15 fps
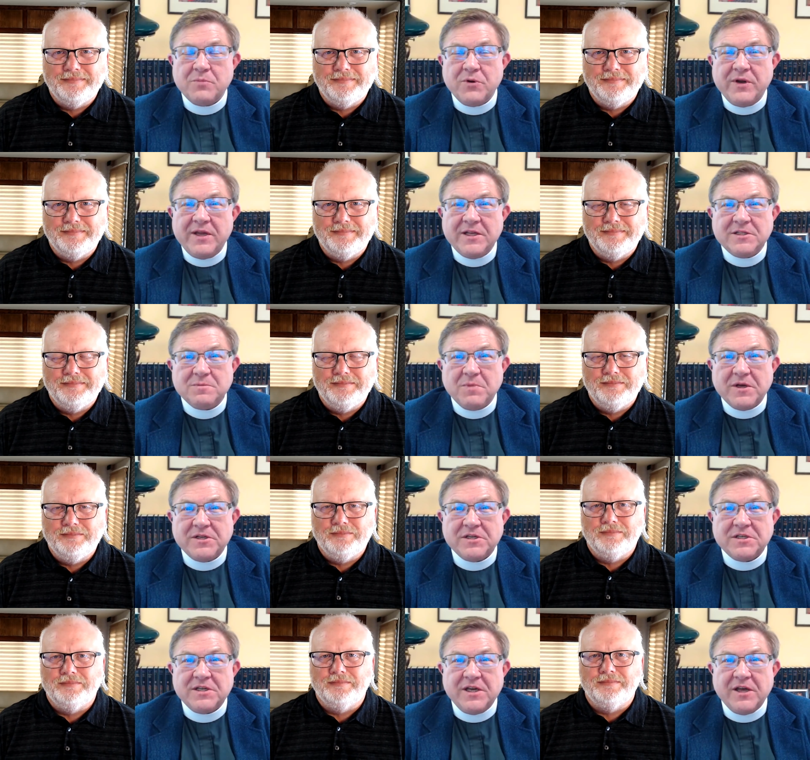Speaker 1: putting its
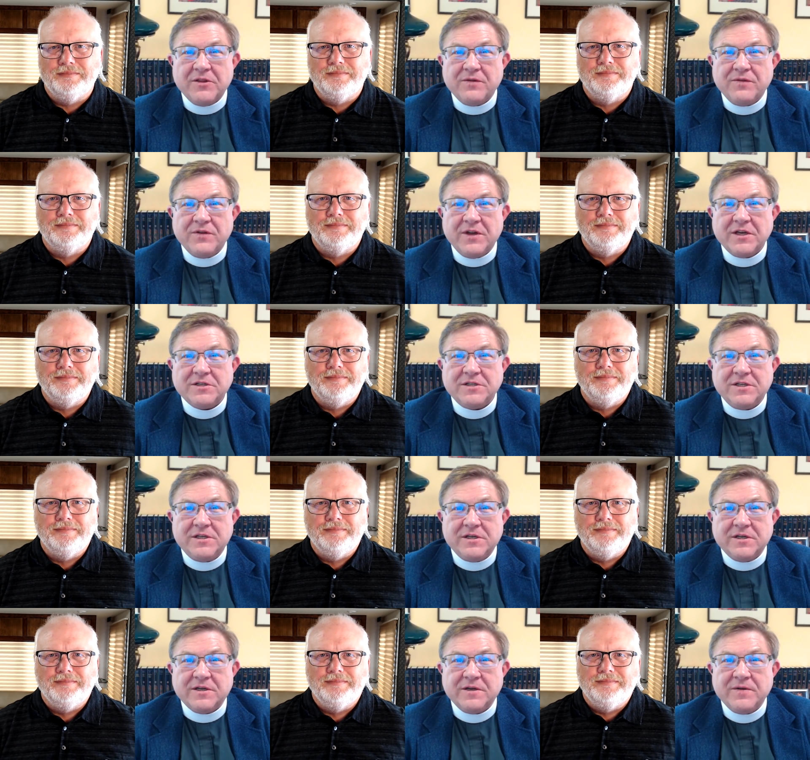budget together for next
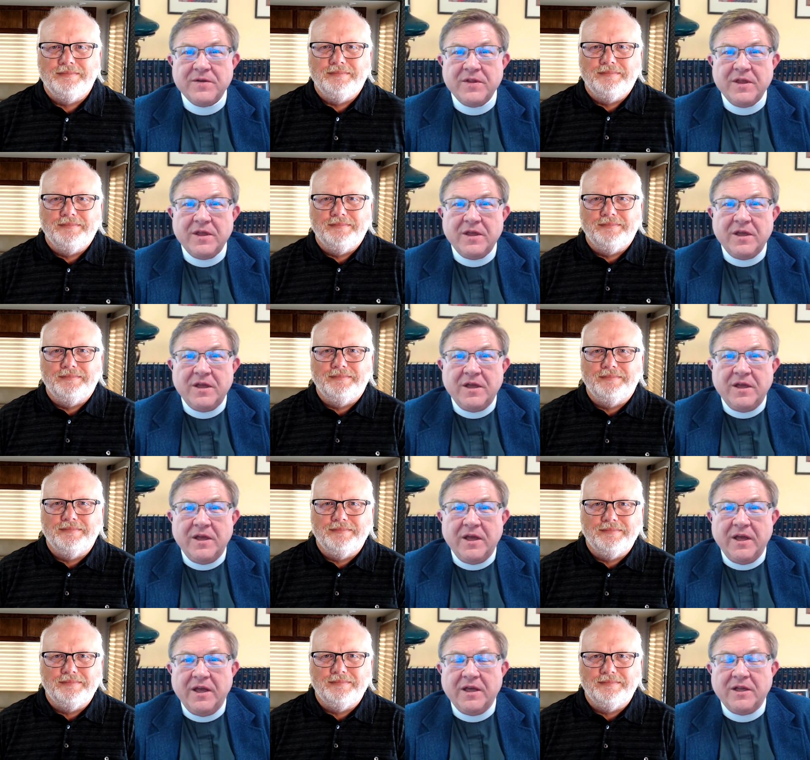year.
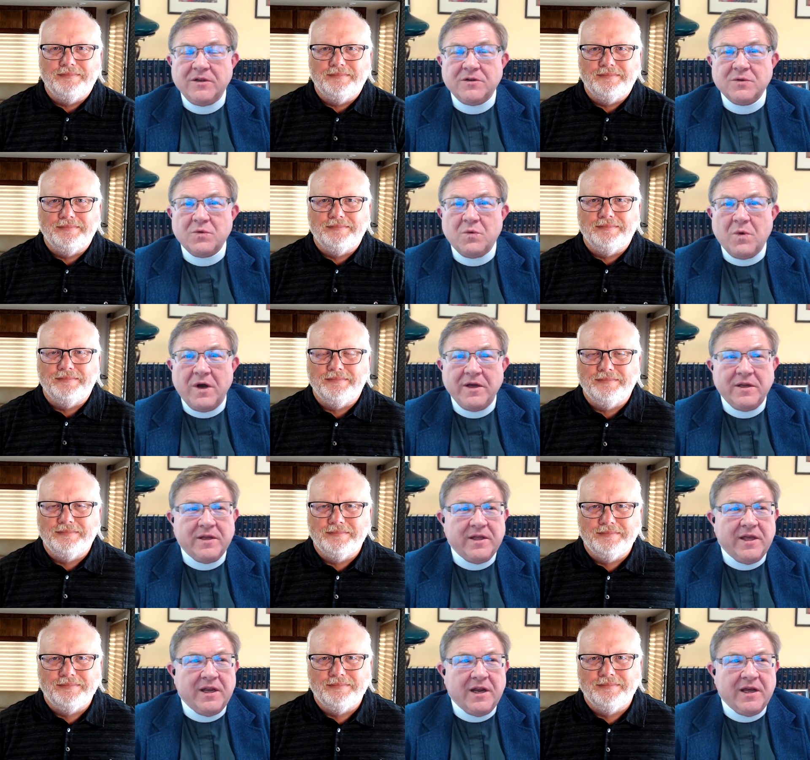And why?
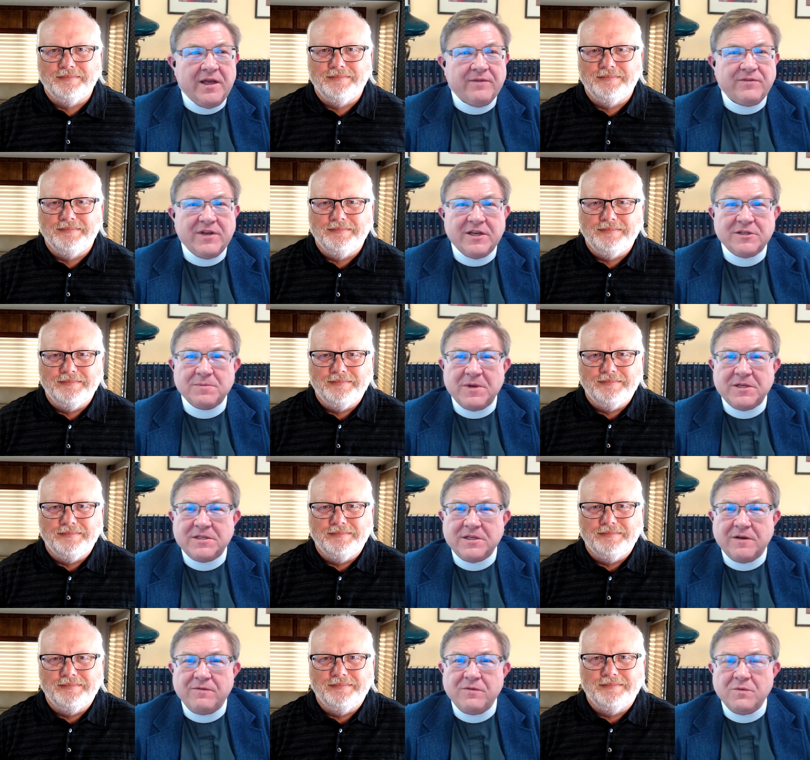And I have to ask
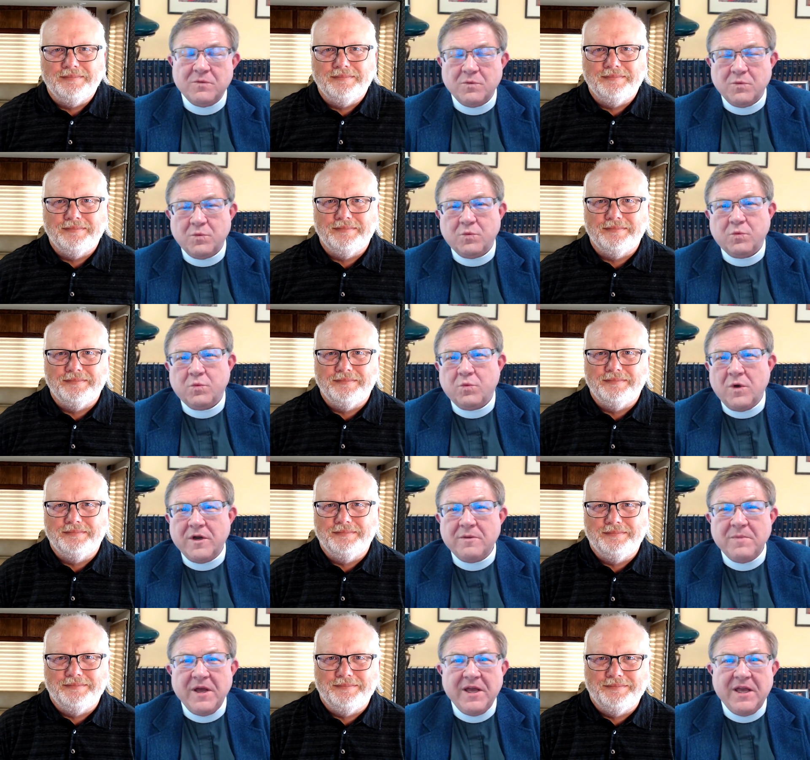myself,
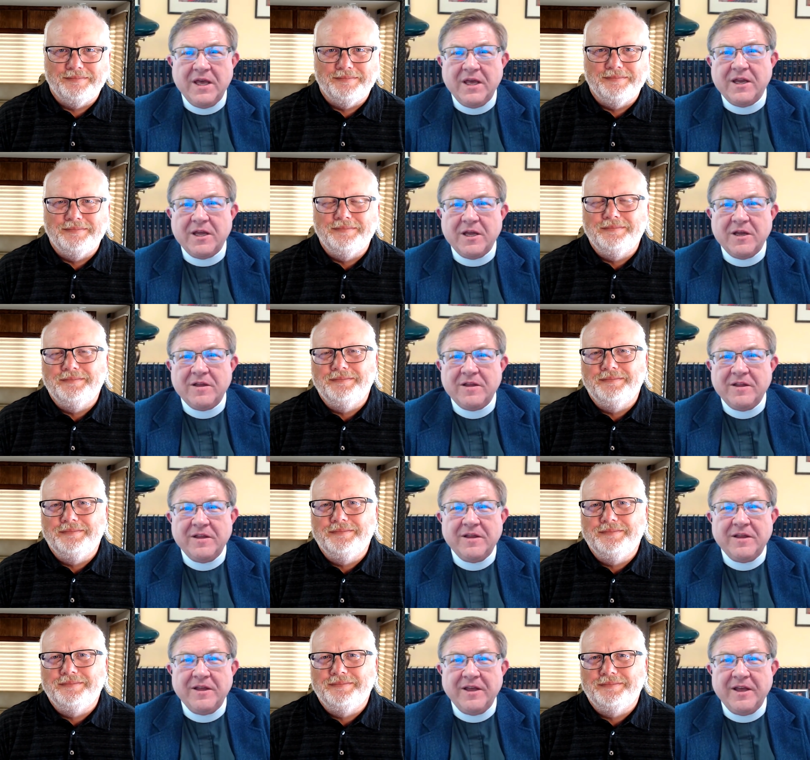what am I getting
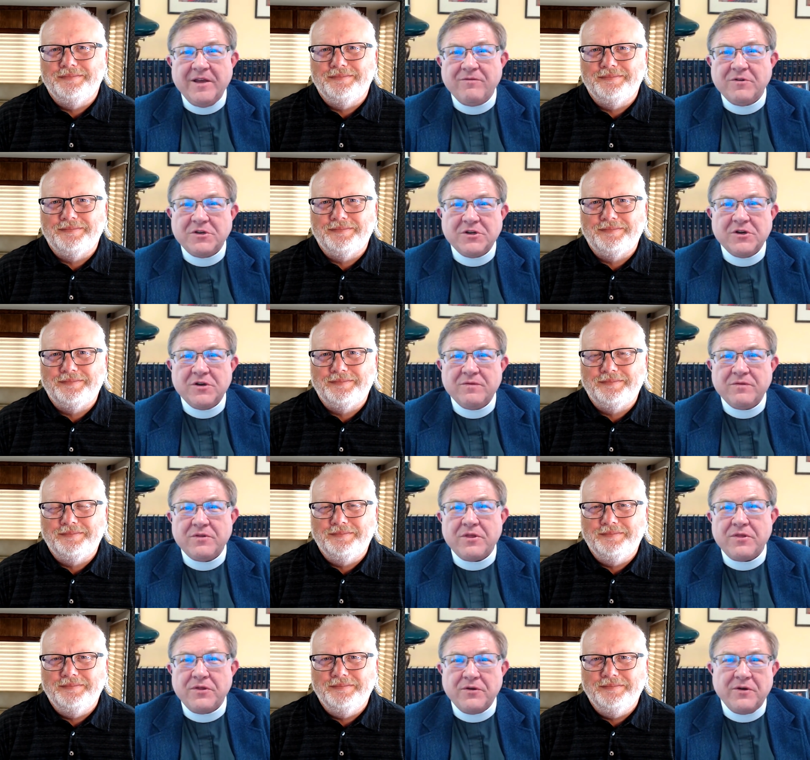in return for
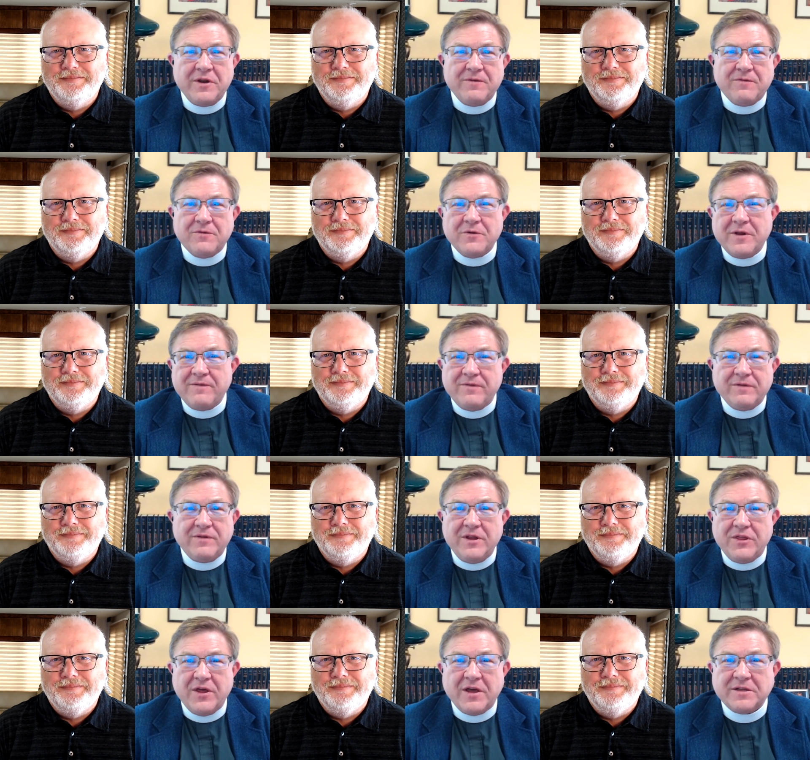the thirty, forty,
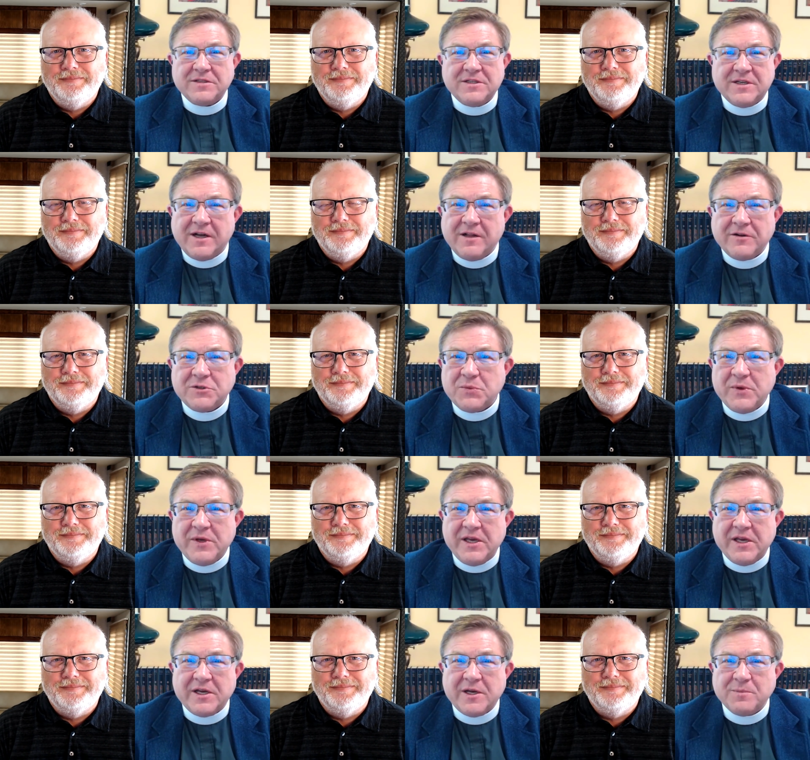fifty thousand dollars we
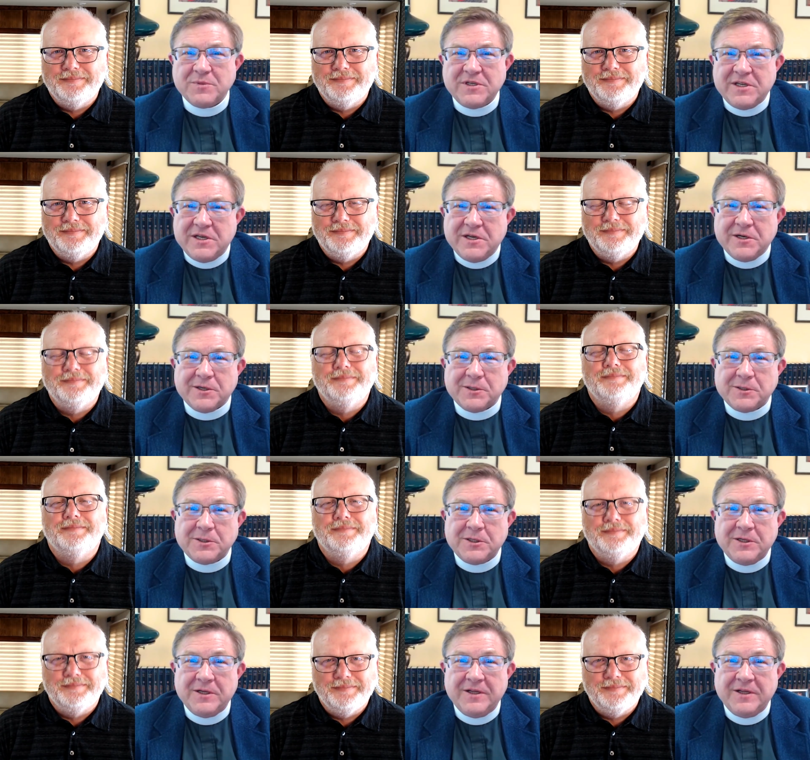kick upstairs?